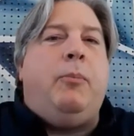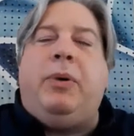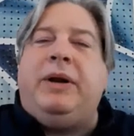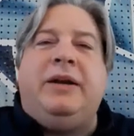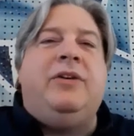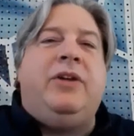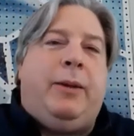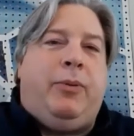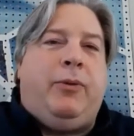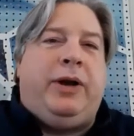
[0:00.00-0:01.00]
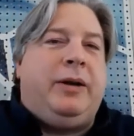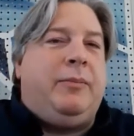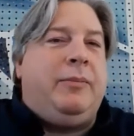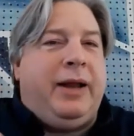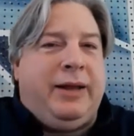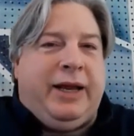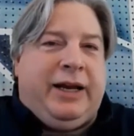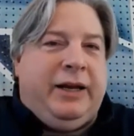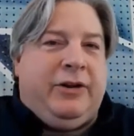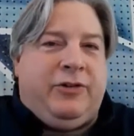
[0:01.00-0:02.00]
But until that point, I'm not
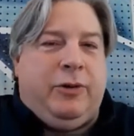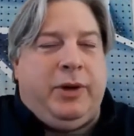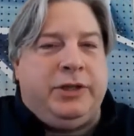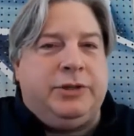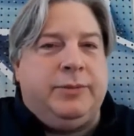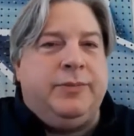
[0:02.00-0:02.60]
liking it so much.